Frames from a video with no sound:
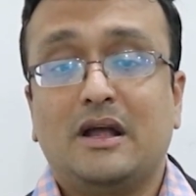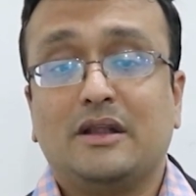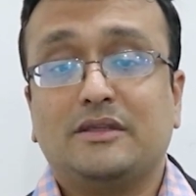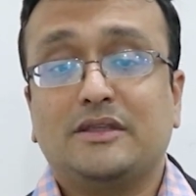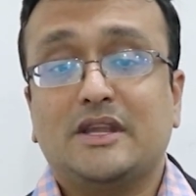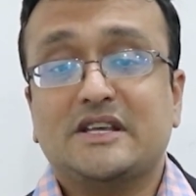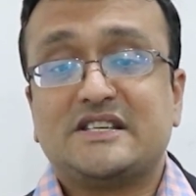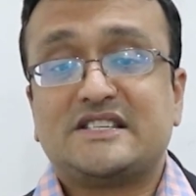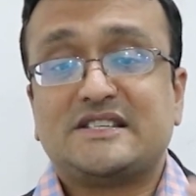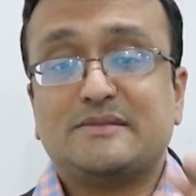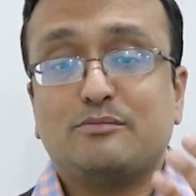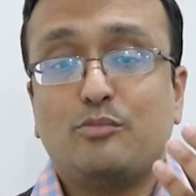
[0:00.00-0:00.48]

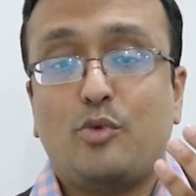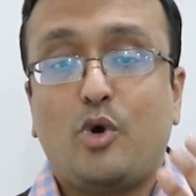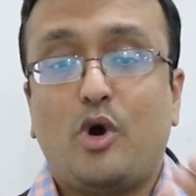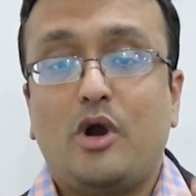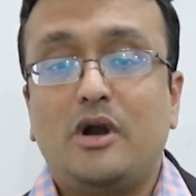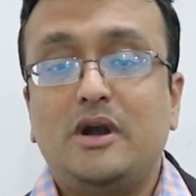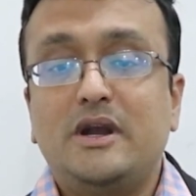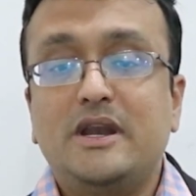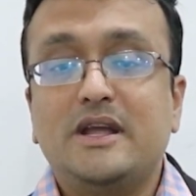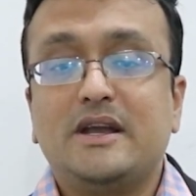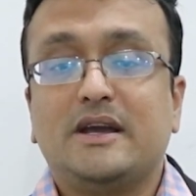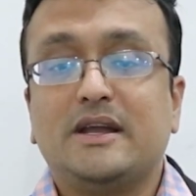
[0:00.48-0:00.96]
The
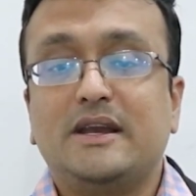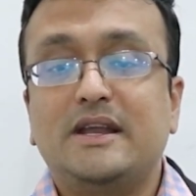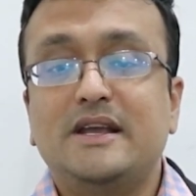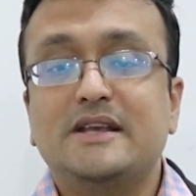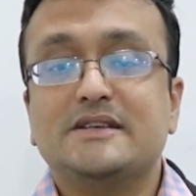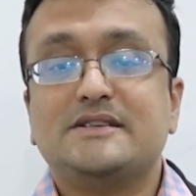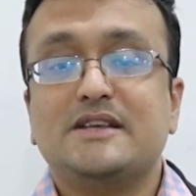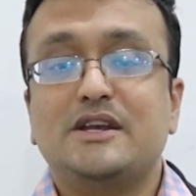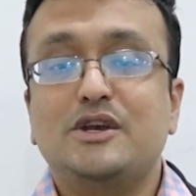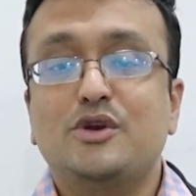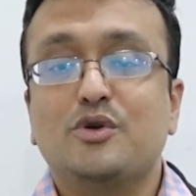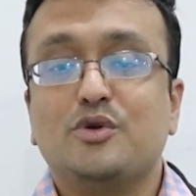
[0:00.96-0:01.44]
small
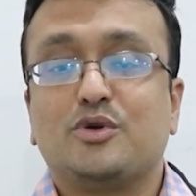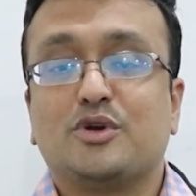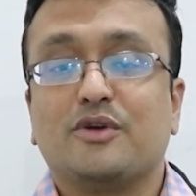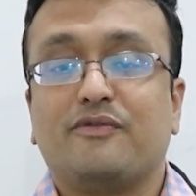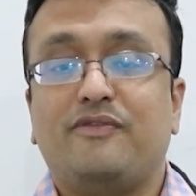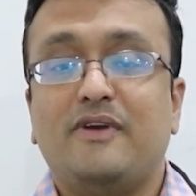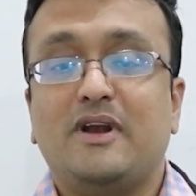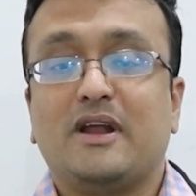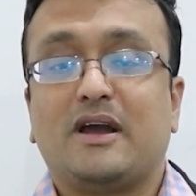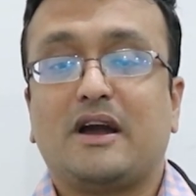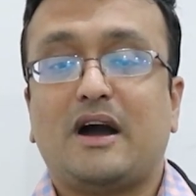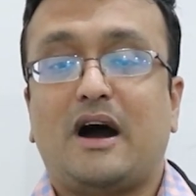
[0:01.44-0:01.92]
decrease in
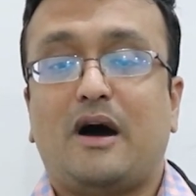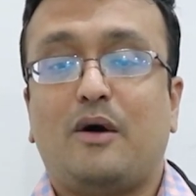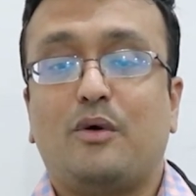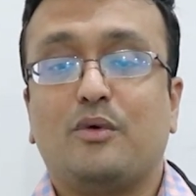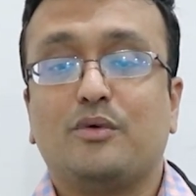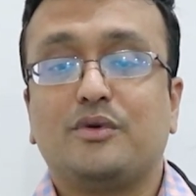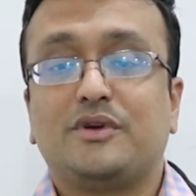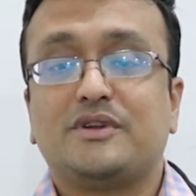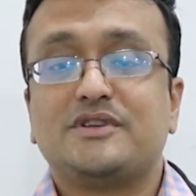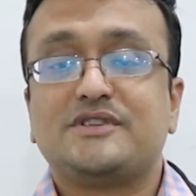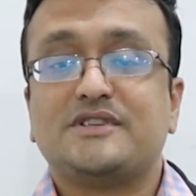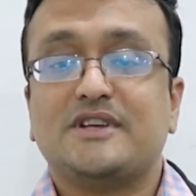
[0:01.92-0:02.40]
neutrophil
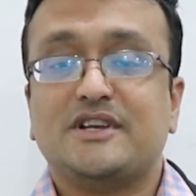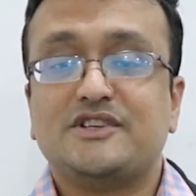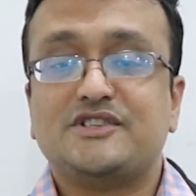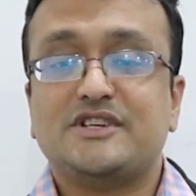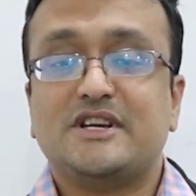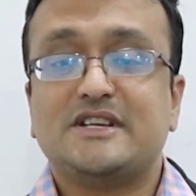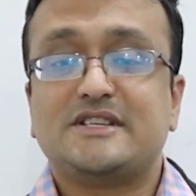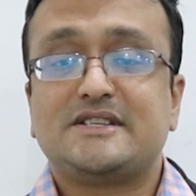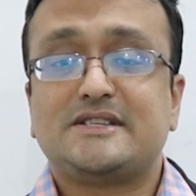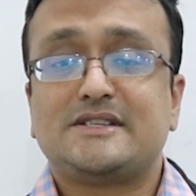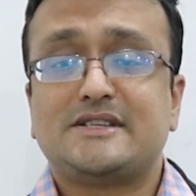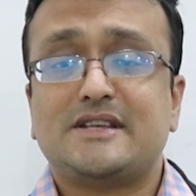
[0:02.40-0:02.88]
count
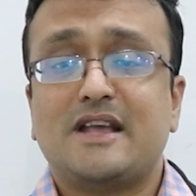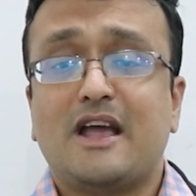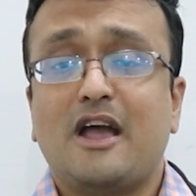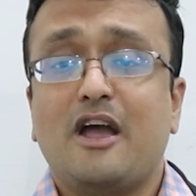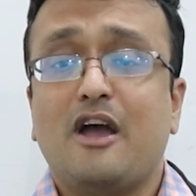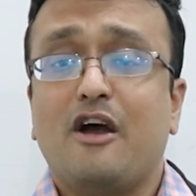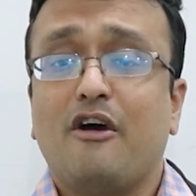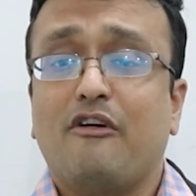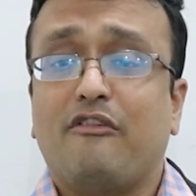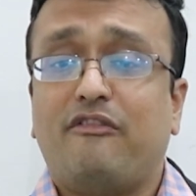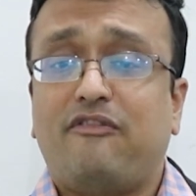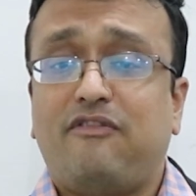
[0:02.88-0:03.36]
suggests
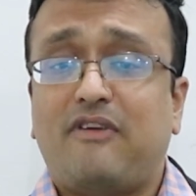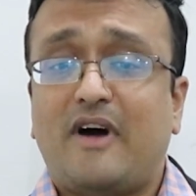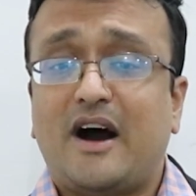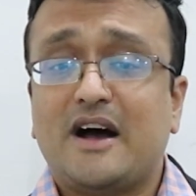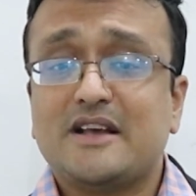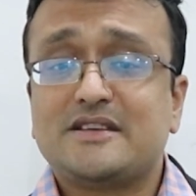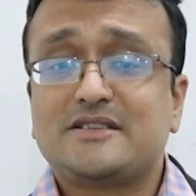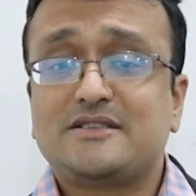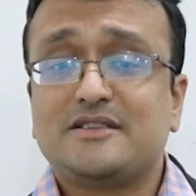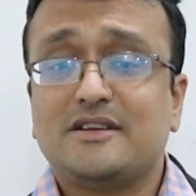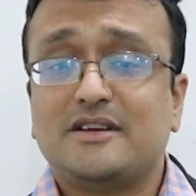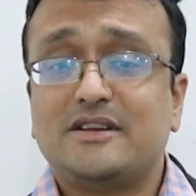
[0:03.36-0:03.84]

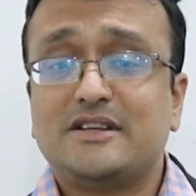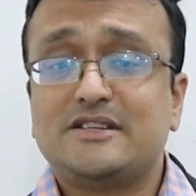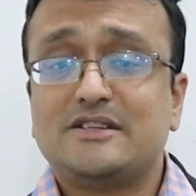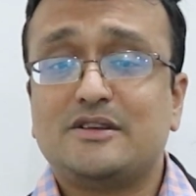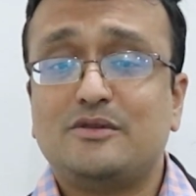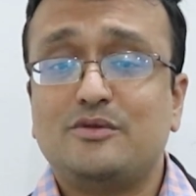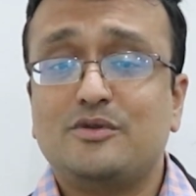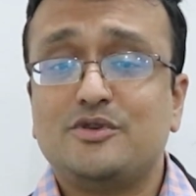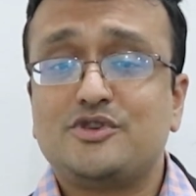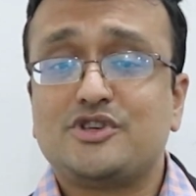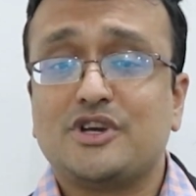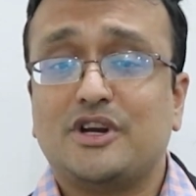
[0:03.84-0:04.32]
faster
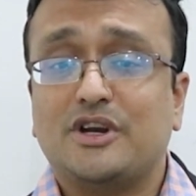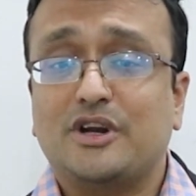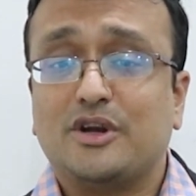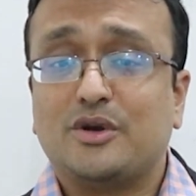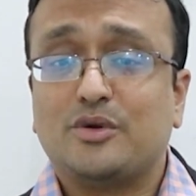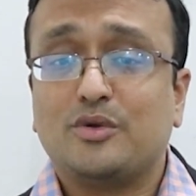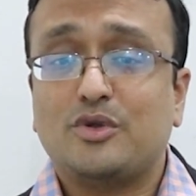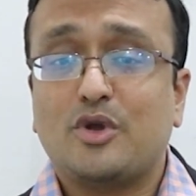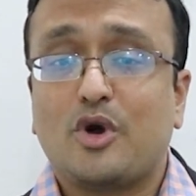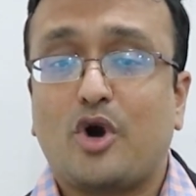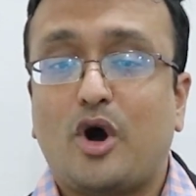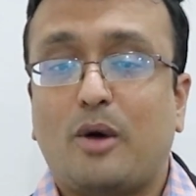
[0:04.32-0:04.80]
resolution
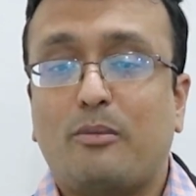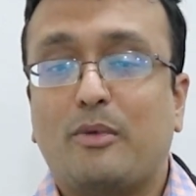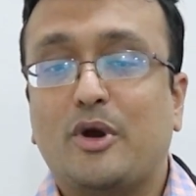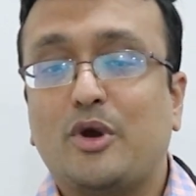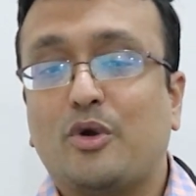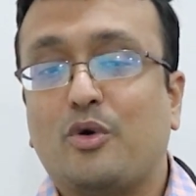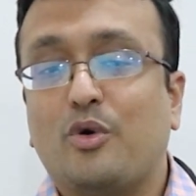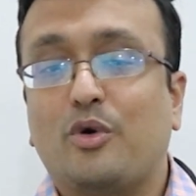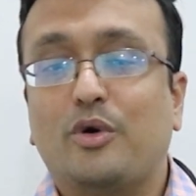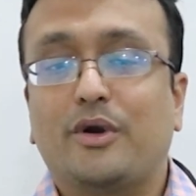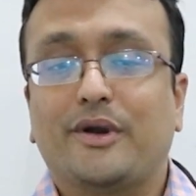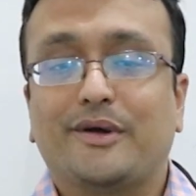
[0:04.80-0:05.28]
to the
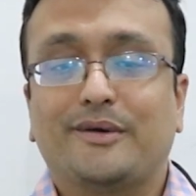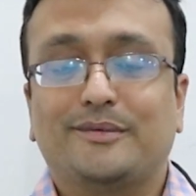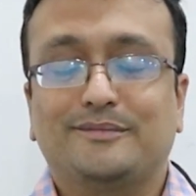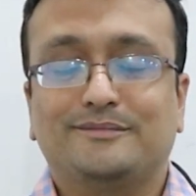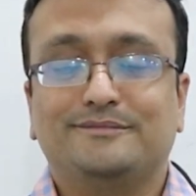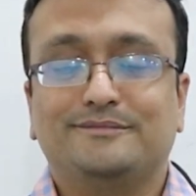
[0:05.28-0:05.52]
common cold.